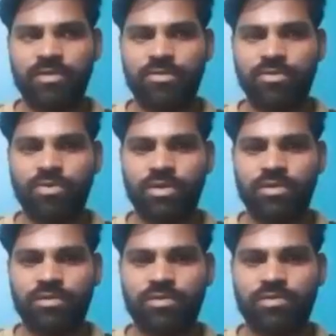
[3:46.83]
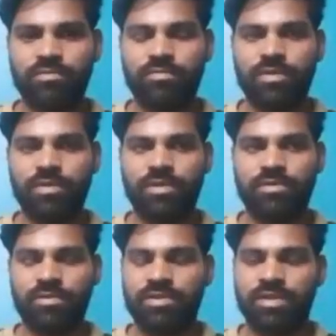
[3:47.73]
load is
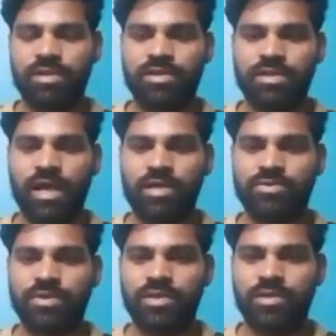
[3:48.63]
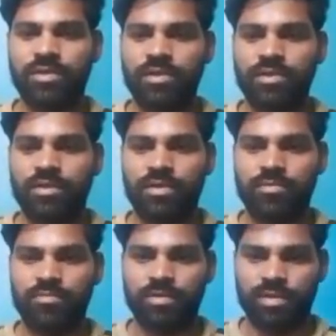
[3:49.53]
actually
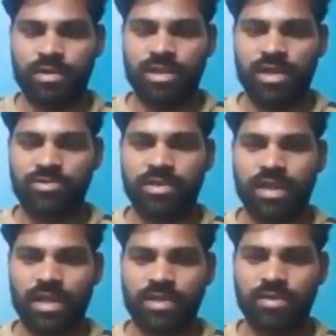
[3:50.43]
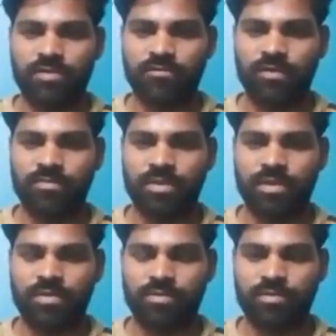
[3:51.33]
calculated from
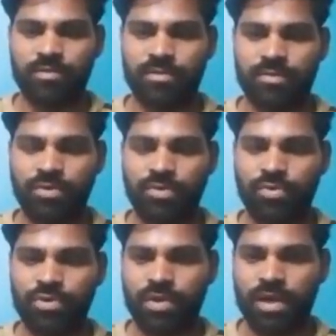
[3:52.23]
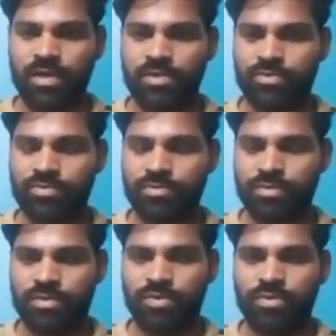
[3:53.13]
the load and
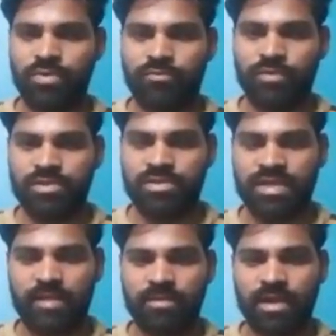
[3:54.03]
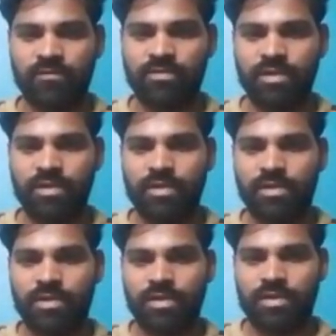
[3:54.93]
load versus time graph.
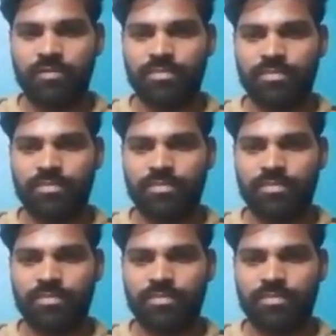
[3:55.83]
It